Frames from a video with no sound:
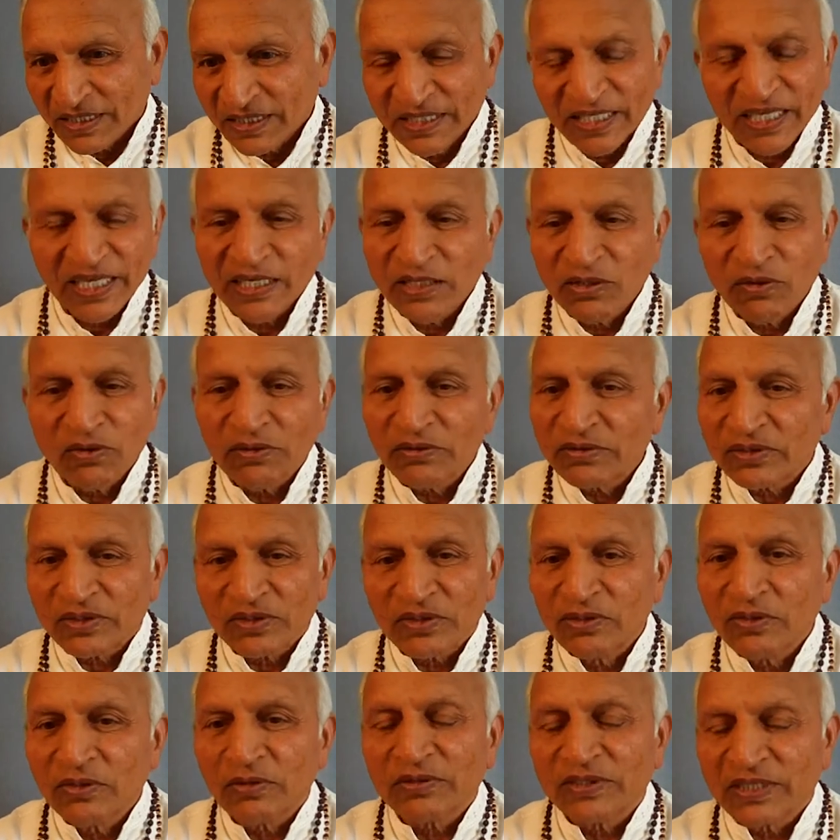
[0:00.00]
They don't
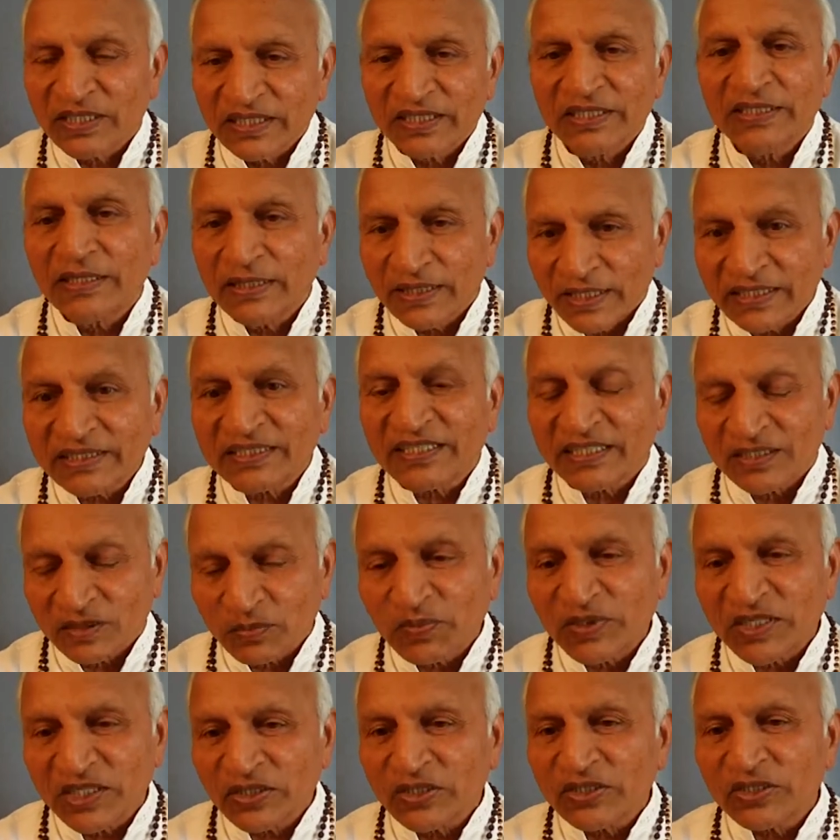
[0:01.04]
know the real essence
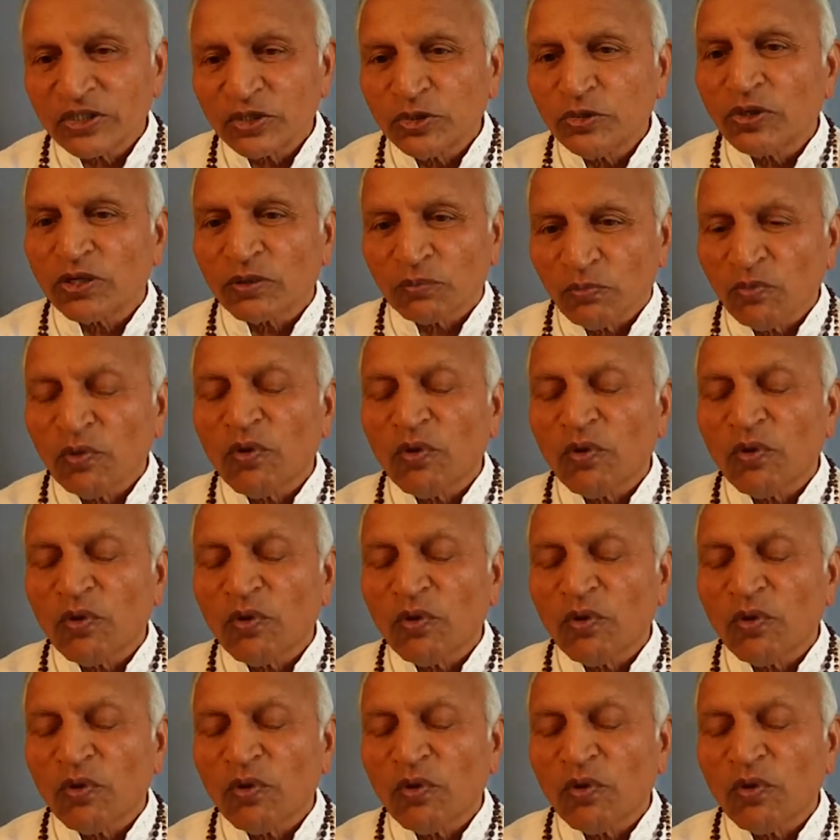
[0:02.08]
because you are